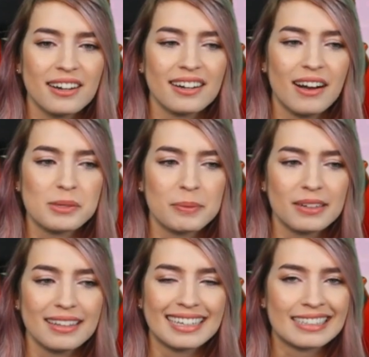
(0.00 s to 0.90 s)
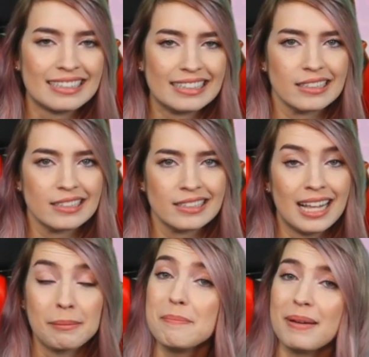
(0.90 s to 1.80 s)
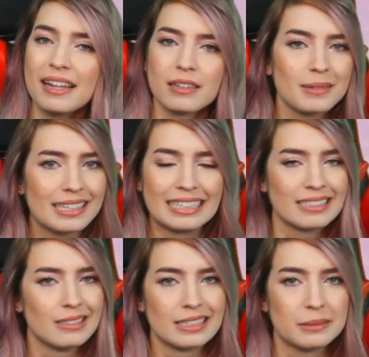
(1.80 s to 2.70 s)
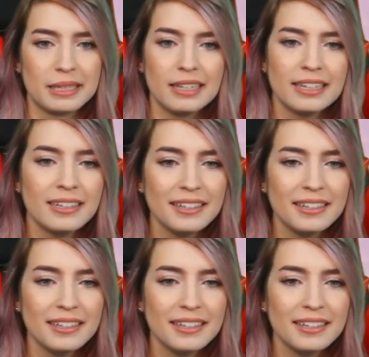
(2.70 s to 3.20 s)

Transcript: out, I was pretty like, I'm getting better, but oh, at the beginning.